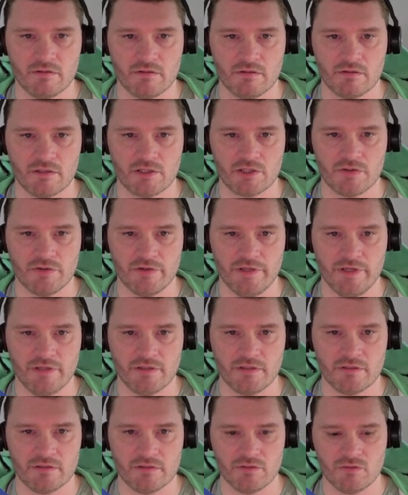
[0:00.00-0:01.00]

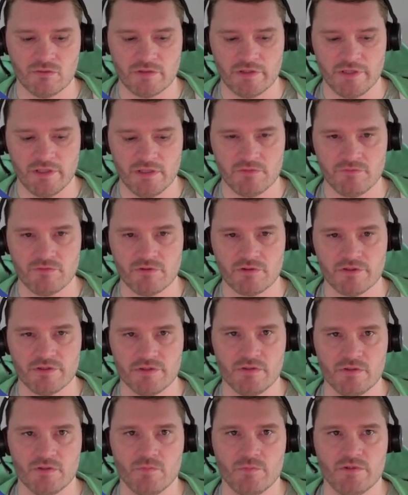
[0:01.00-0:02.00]
created URL for
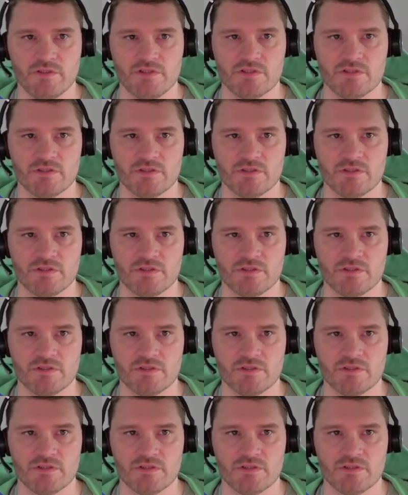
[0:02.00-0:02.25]
you, which you